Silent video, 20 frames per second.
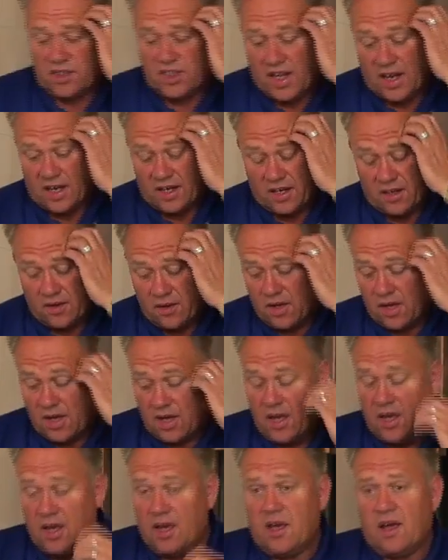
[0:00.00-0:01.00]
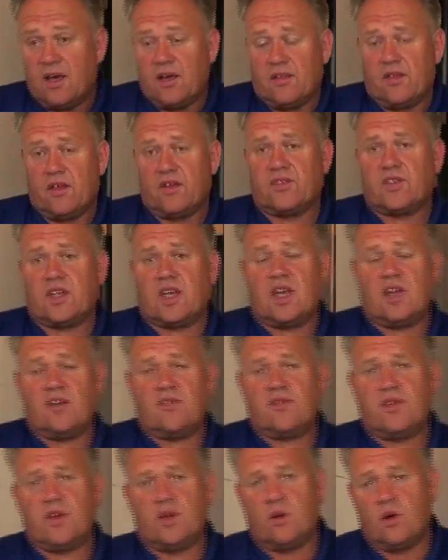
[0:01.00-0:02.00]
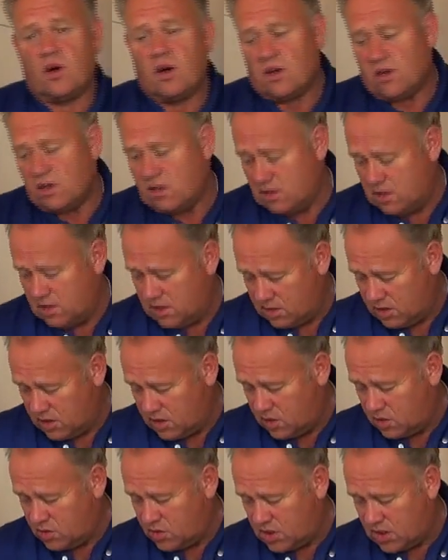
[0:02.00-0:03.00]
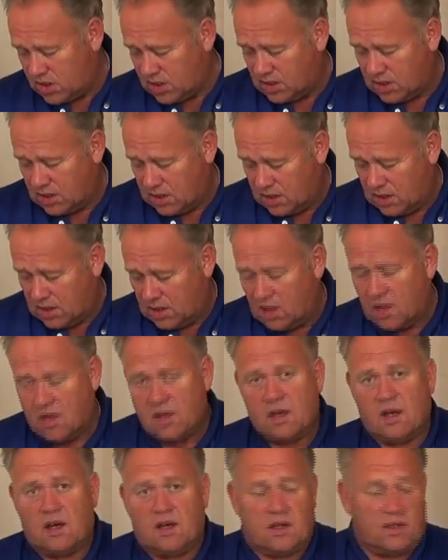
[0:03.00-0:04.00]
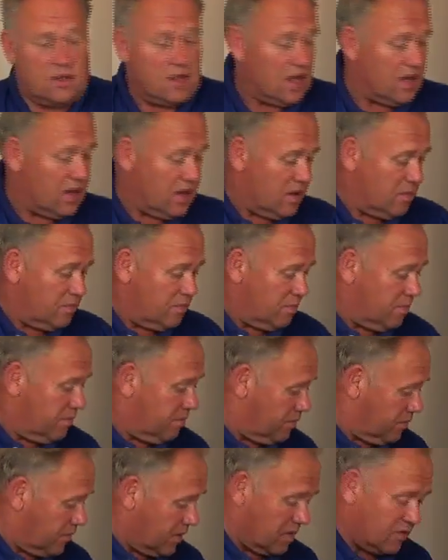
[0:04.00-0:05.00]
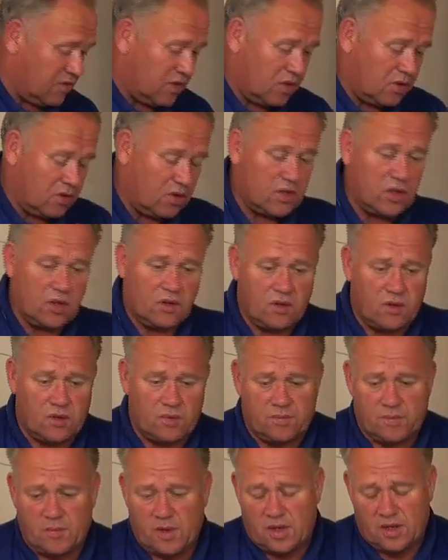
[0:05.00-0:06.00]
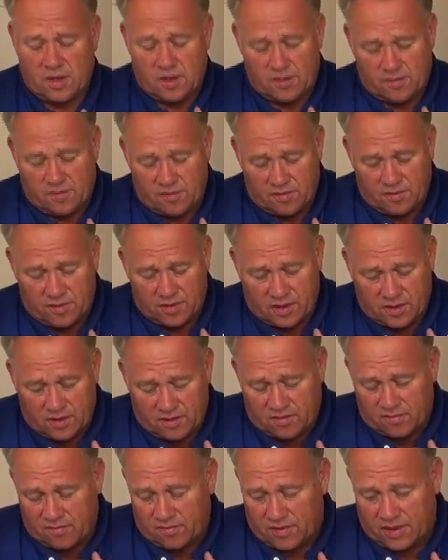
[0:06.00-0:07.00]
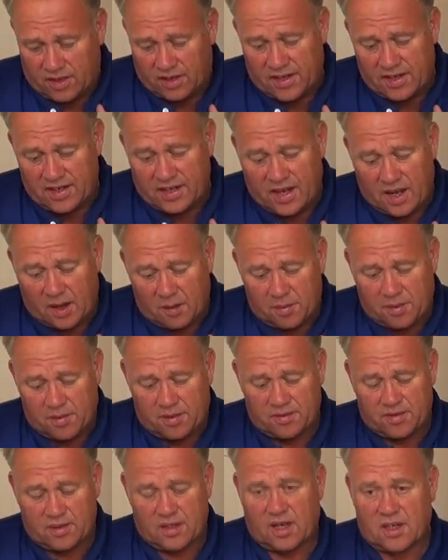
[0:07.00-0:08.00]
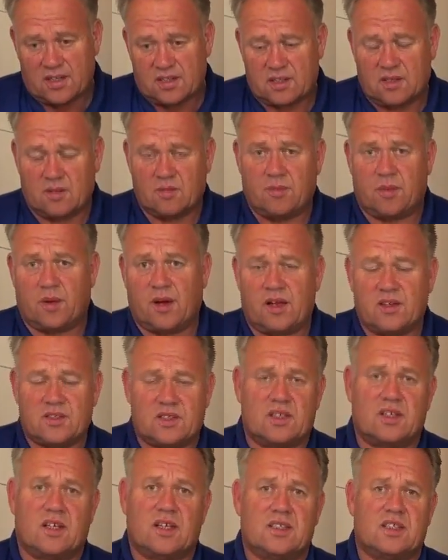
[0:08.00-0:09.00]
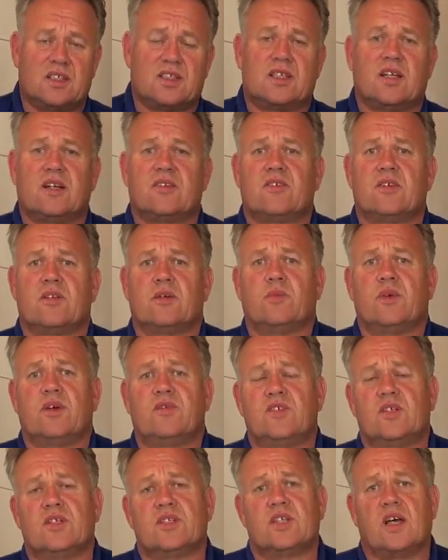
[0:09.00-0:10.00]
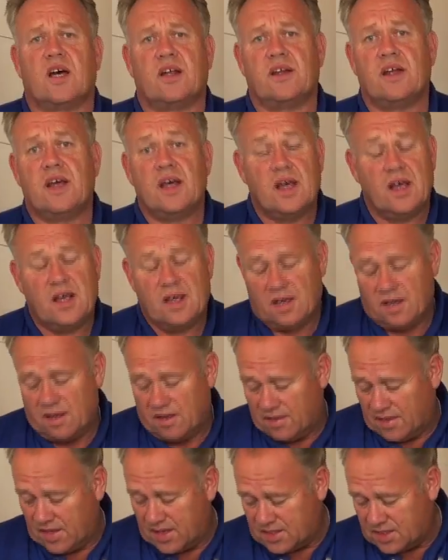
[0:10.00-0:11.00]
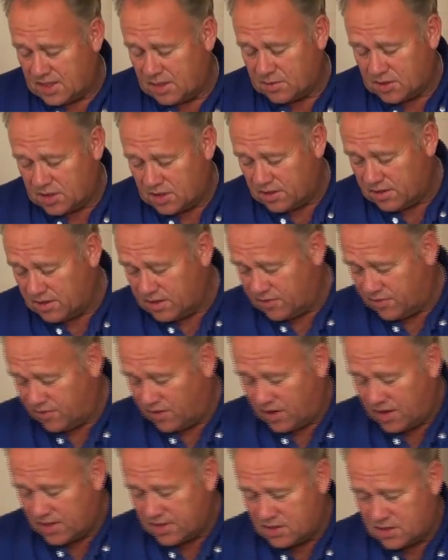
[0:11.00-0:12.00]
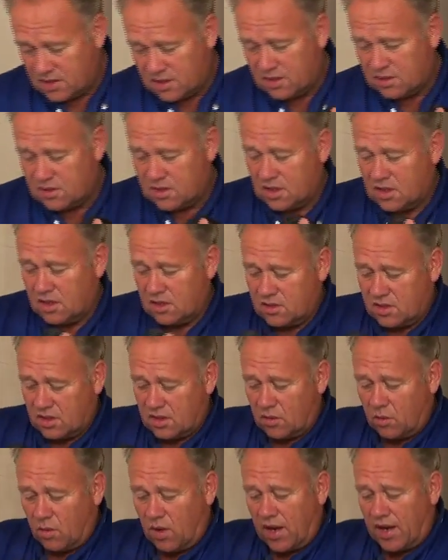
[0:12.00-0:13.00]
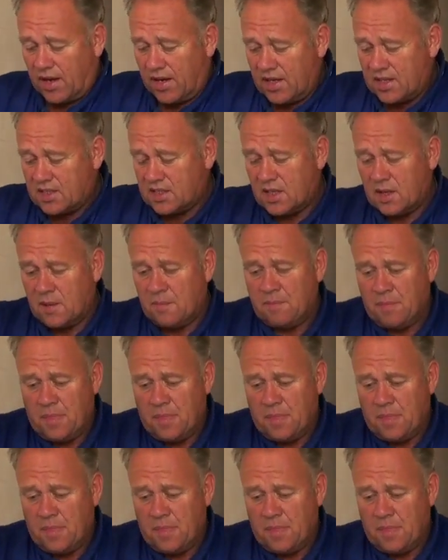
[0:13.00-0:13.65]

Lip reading: tell you that if you are using, if you're cleaning up dust and plaster dust, etc., that we've just done, that's absolutely fine to use it the way it is,